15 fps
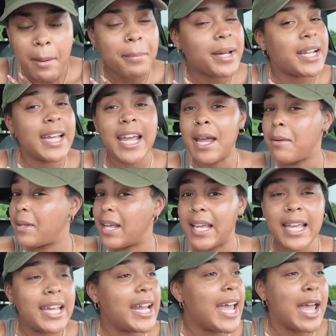But it
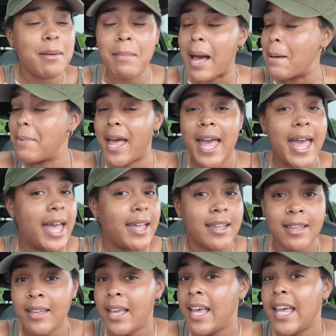ain't my bag.
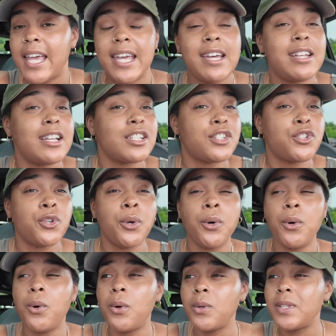It is
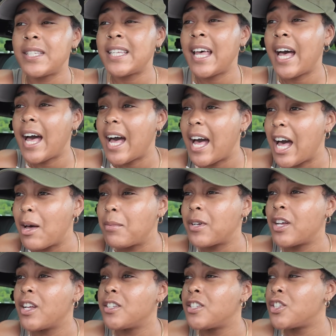too time
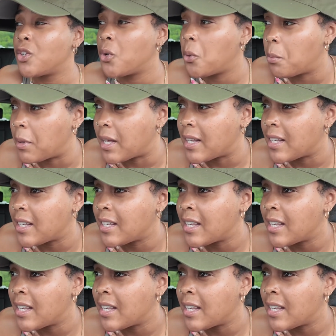consuming.